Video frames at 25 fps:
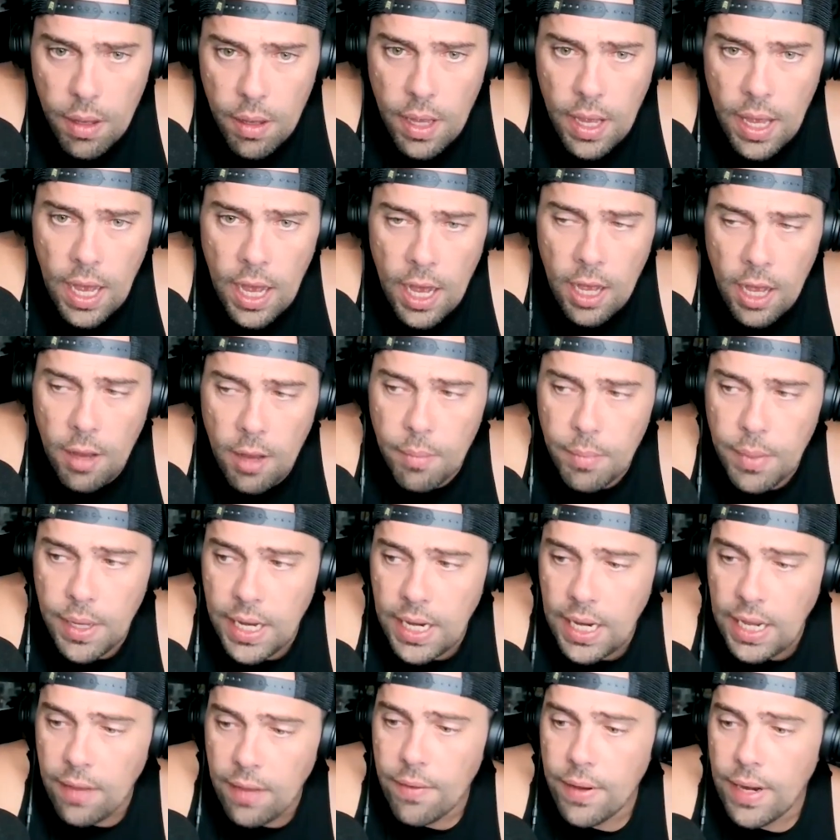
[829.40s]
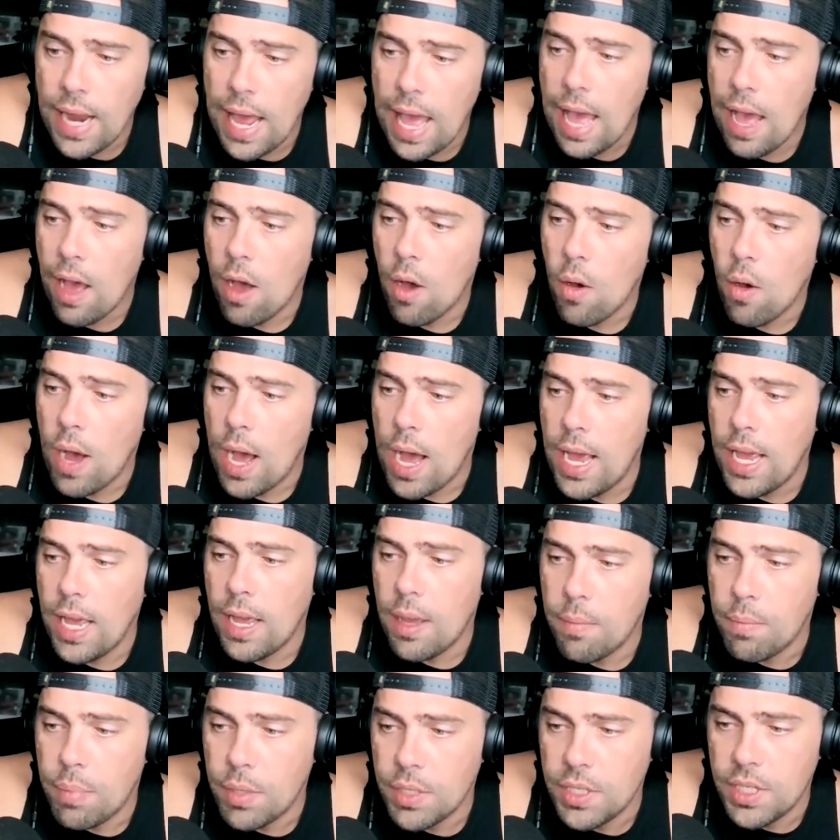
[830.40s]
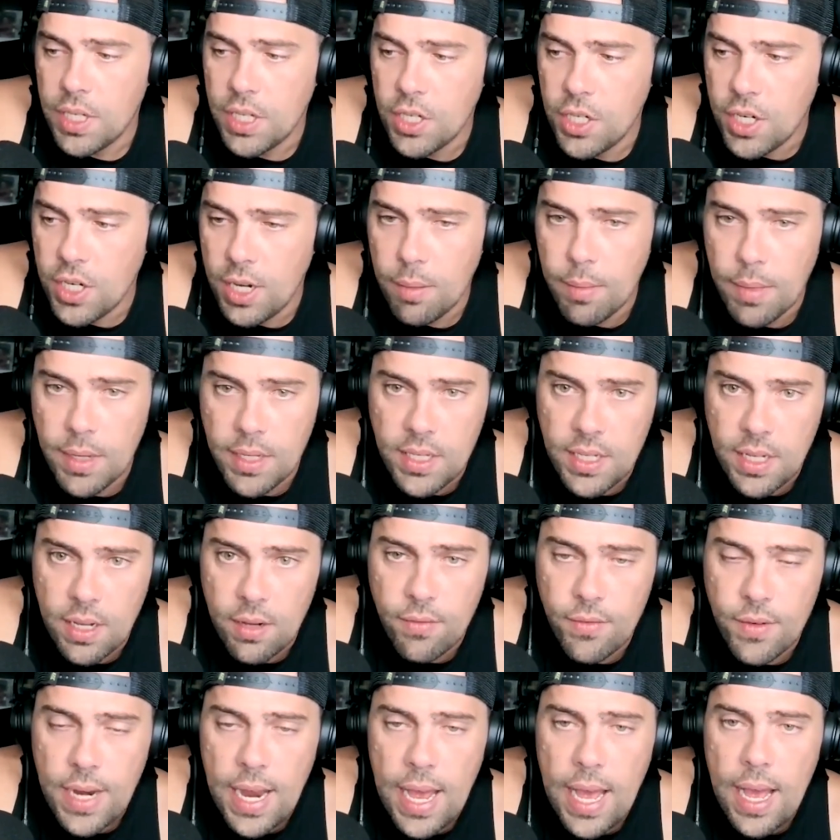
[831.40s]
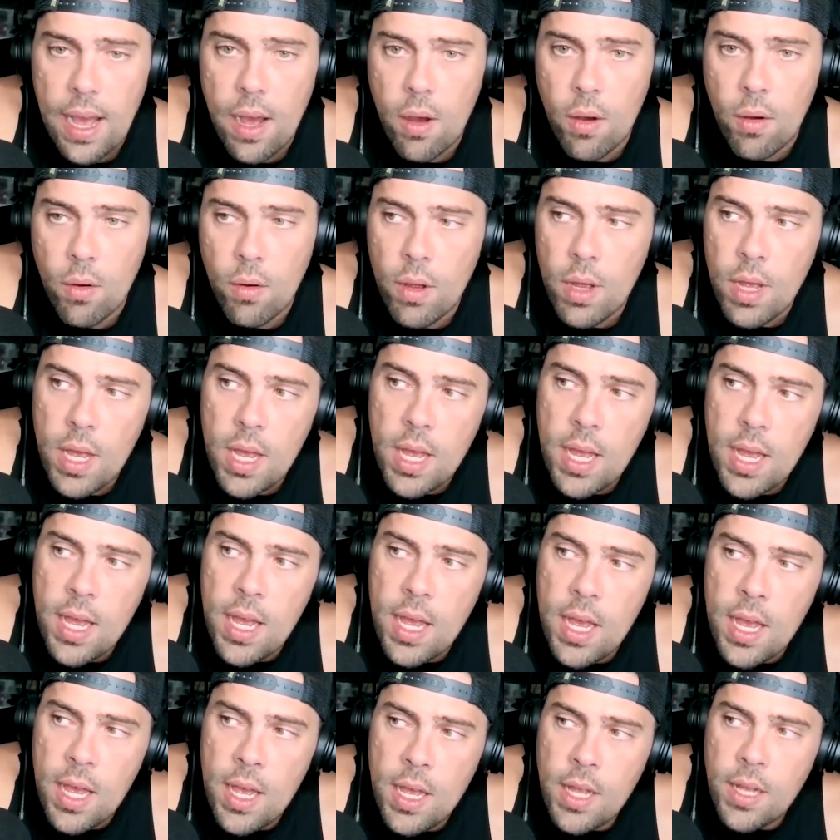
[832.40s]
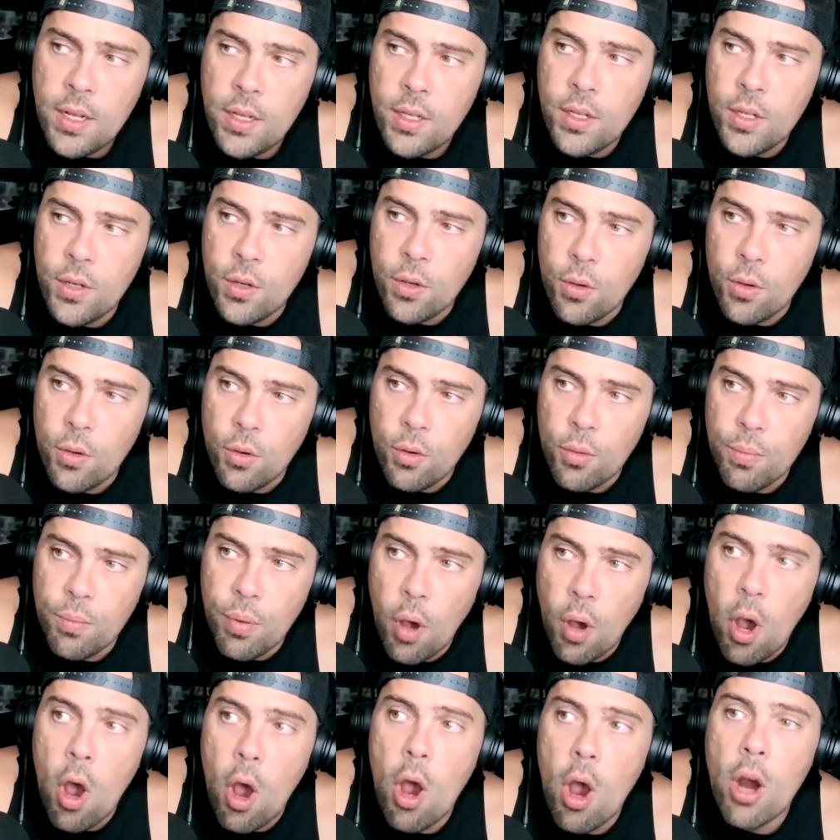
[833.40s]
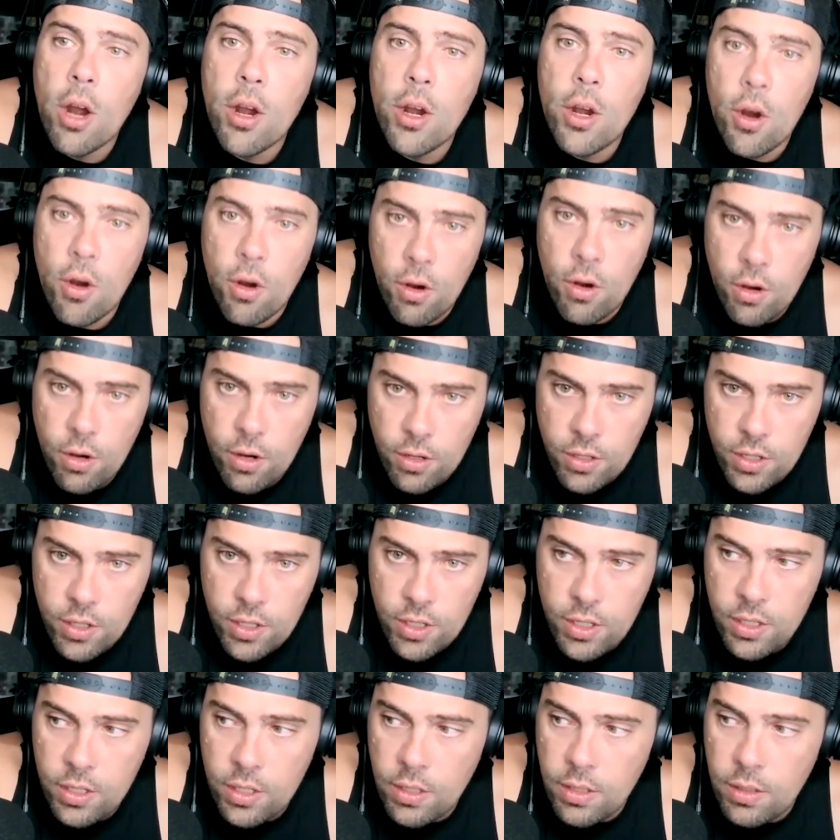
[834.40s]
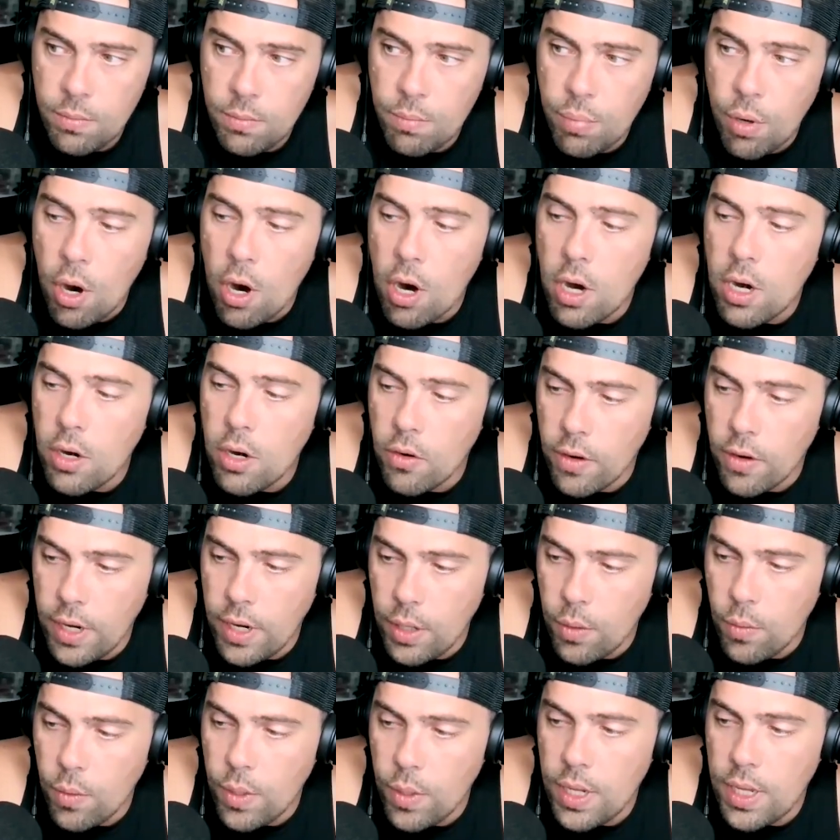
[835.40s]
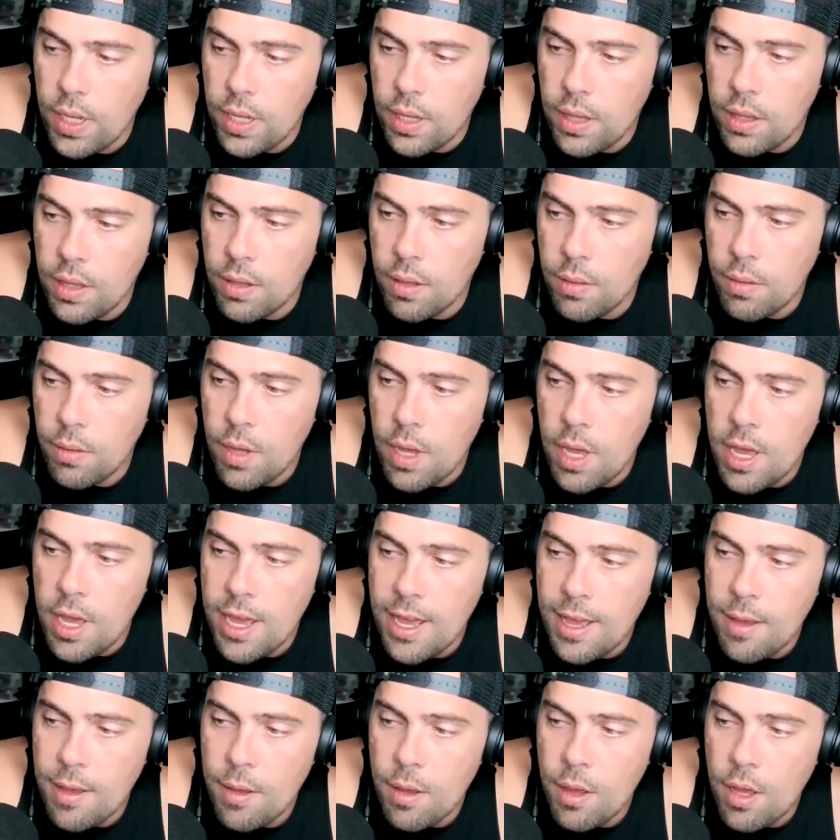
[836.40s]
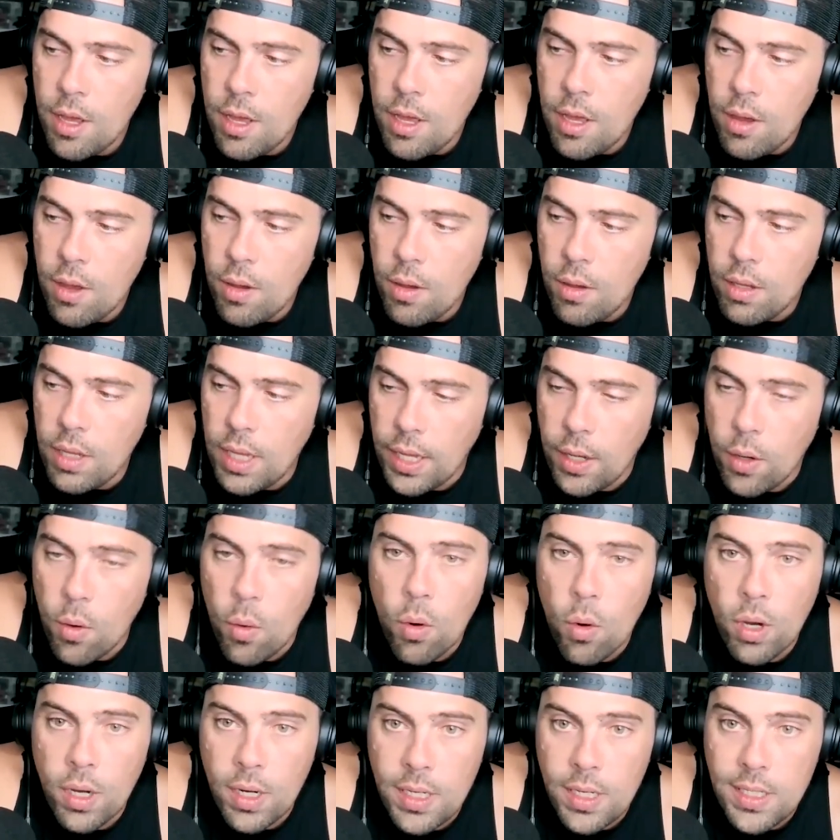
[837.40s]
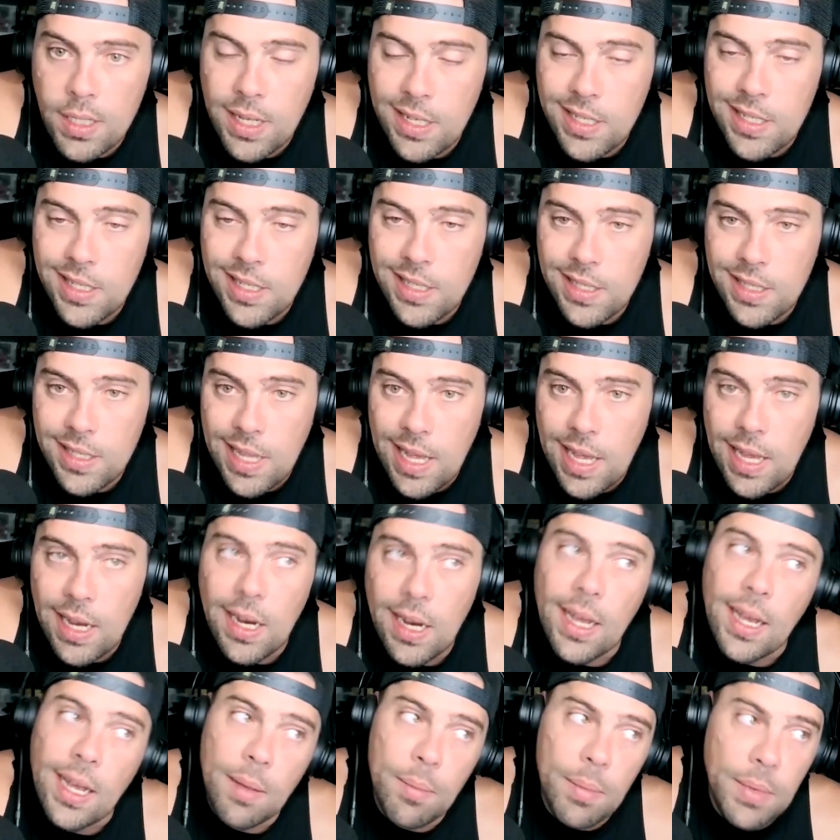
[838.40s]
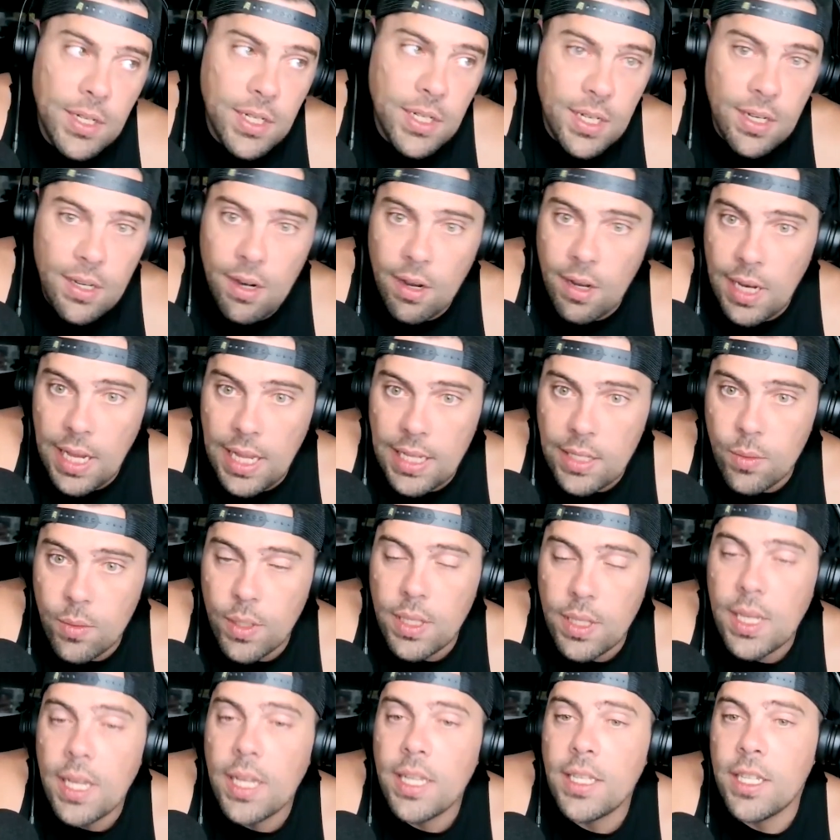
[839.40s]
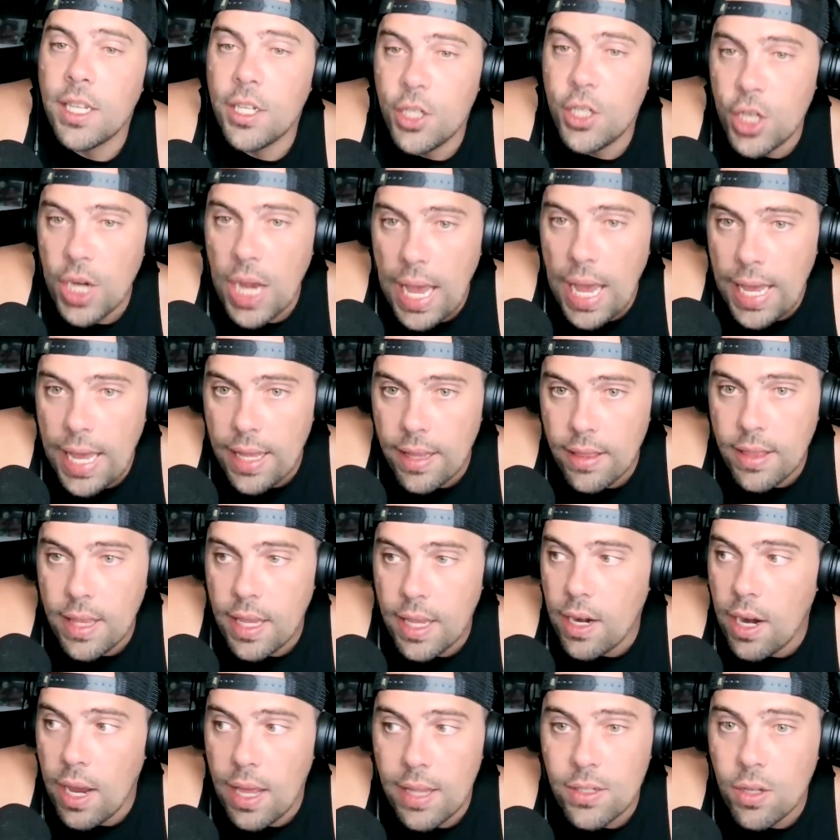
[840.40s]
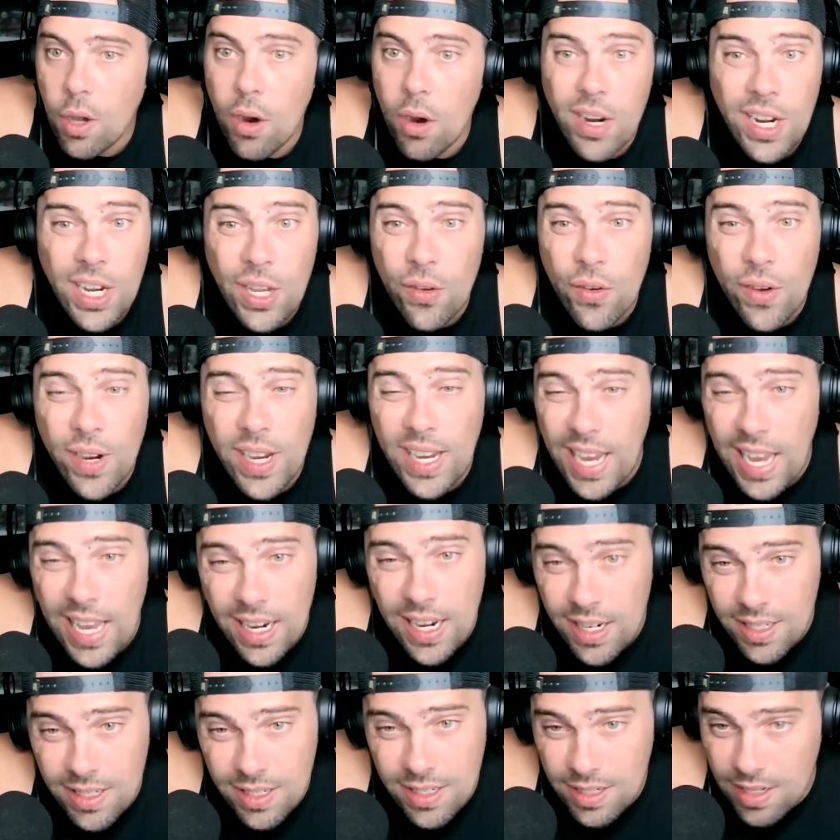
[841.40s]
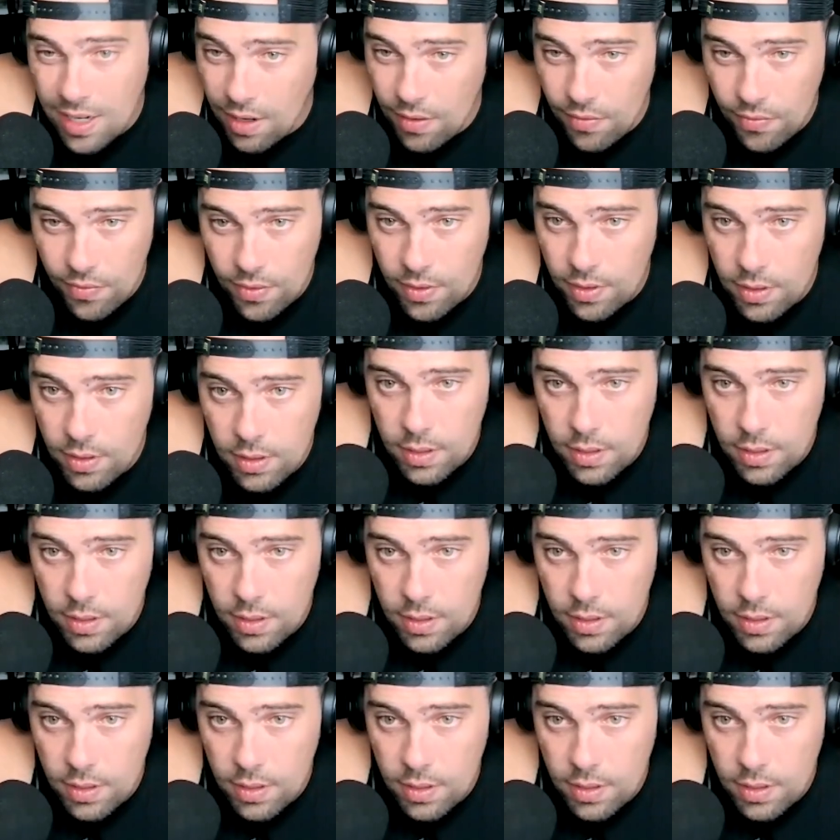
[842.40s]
And even how I am positioning myself now to partnering with like organizations that, like I mentioned y'all last week, like the giant that has already created stuff.